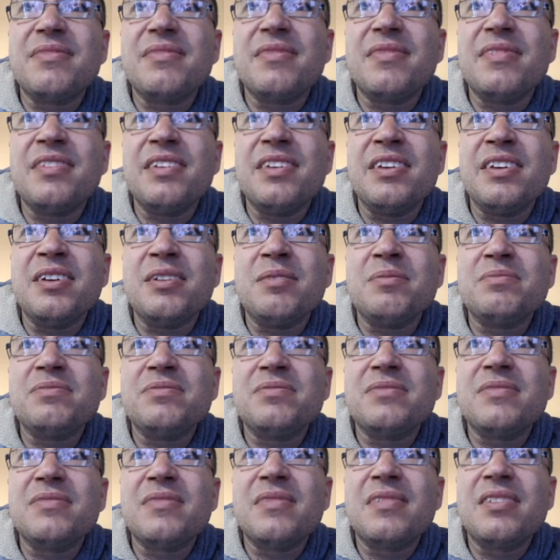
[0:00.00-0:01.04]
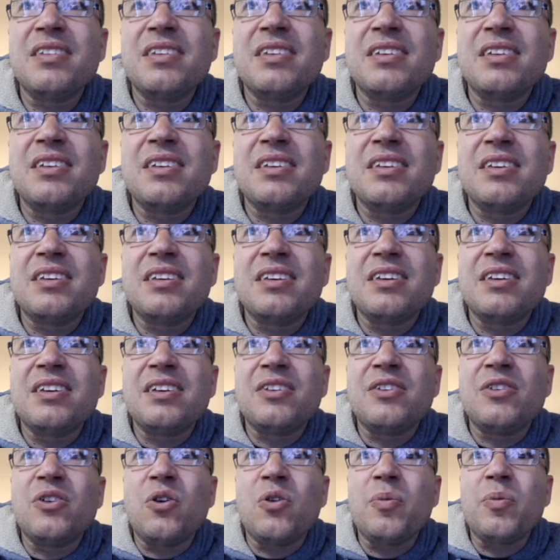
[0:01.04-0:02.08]
Yeah.
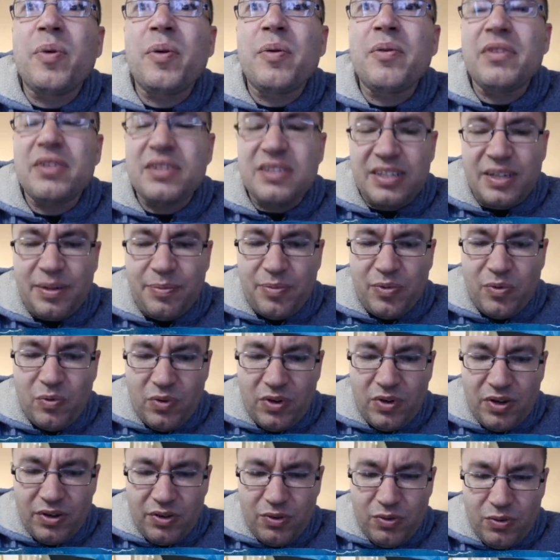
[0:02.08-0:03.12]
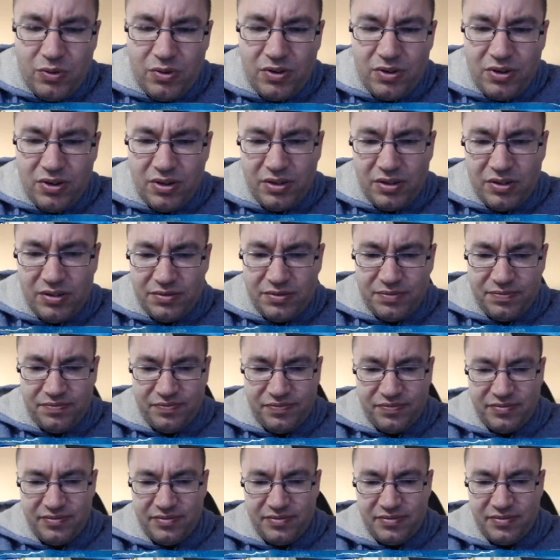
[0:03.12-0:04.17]
Don't remember the set, but what a cool card.
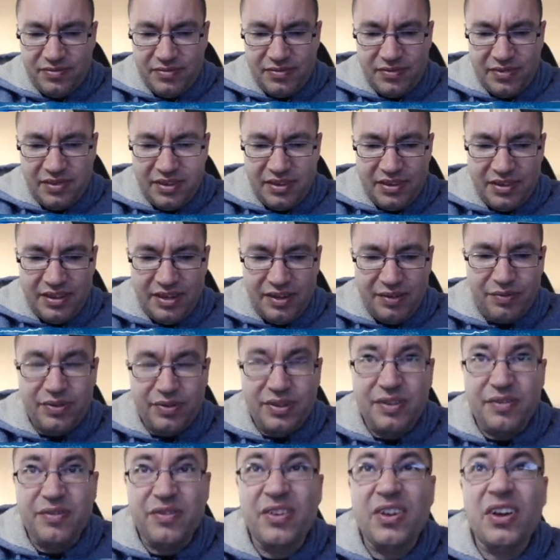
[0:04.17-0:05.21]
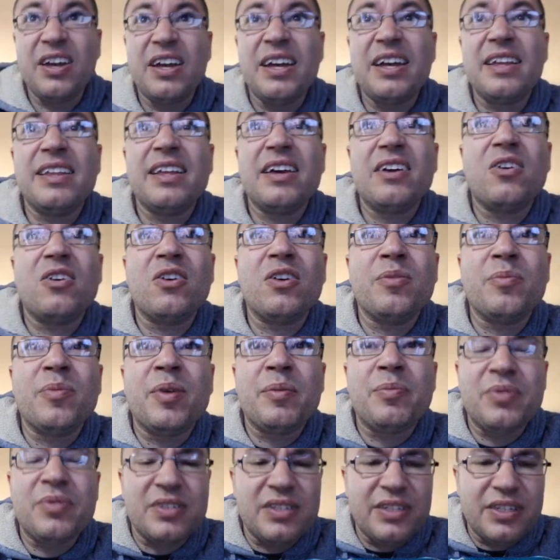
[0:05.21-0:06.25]
Definitely have not had that card in
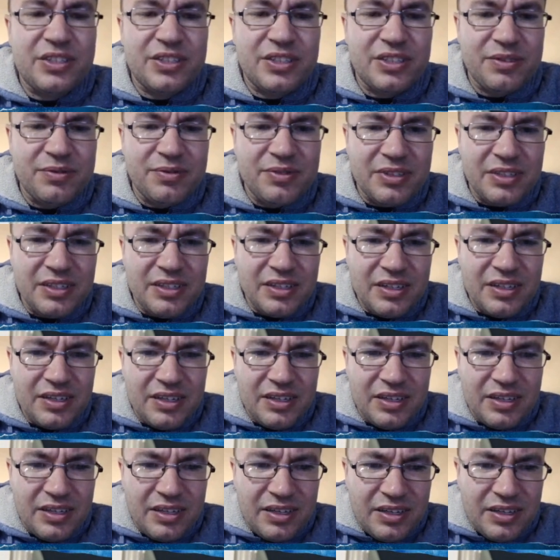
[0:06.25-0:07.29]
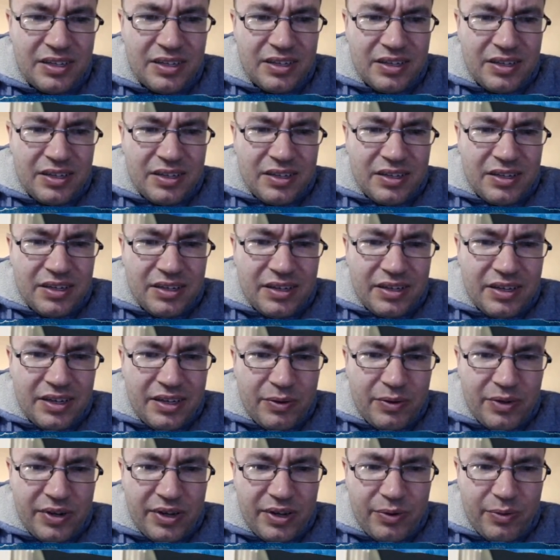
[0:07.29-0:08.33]
my possession.
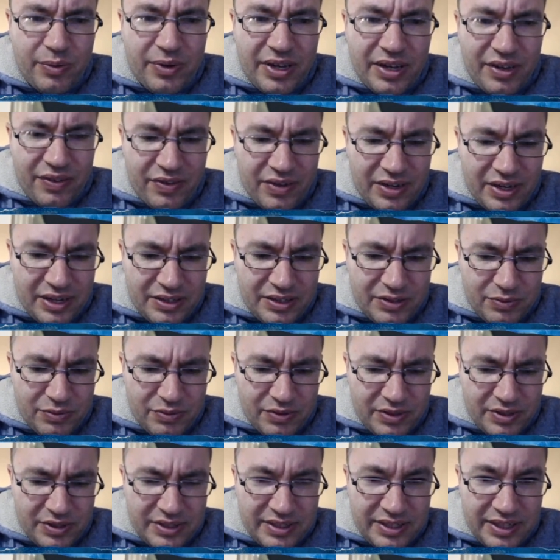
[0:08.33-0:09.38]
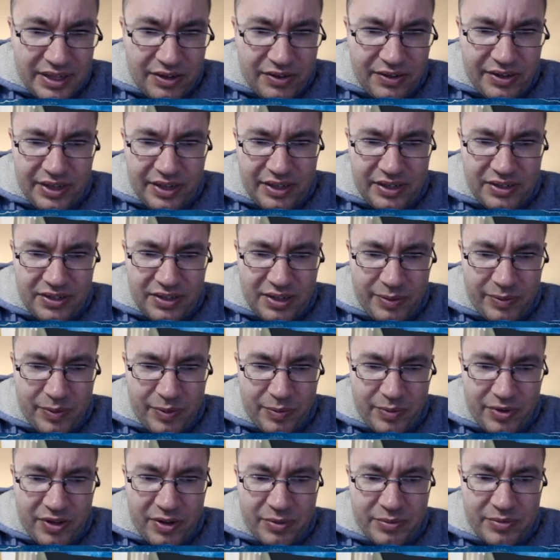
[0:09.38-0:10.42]
And here we have the next one. Centering top
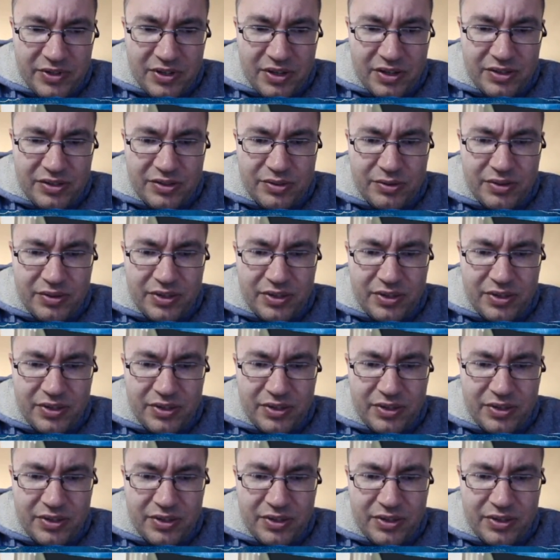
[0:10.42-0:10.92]
to bottom is also a